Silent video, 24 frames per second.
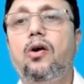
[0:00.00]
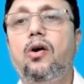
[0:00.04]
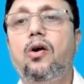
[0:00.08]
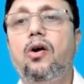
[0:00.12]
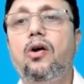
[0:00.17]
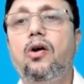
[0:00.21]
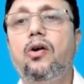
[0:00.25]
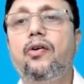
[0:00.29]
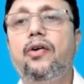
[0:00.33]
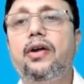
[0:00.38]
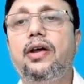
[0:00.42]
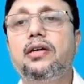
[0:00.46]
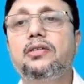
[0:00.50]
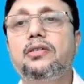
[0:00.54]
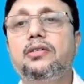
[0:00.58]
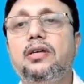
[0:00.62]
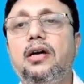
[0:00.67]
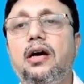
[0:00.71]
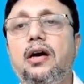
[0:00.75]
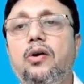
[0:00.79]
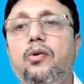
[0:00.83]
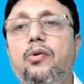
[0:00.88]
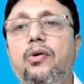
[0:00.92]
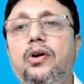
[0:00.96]
all
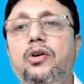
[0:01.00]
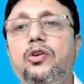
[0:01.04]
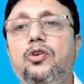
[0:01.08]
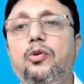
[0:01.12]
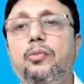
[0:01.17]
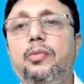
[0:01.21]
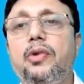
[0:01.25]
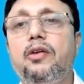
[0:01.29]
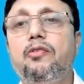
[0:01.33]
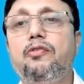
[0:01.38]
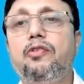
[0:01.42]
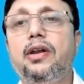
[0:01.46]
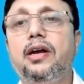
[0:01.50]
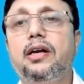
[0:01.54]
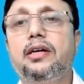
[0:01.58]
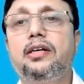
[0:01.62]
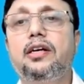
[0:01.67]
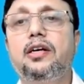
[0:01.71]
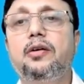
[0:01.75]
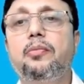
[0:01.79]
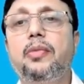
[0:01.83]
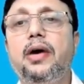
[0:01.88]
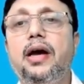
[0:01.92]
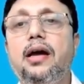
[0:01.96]
rays are going to be
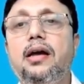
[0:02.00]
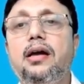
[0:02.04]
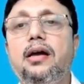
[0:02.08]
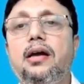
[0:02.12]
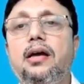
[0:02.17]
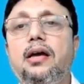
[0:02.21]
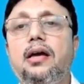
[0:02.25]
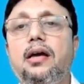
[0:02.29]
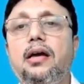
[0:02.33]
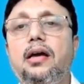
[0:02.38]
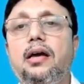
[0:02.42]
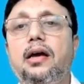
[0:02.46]
reflected back,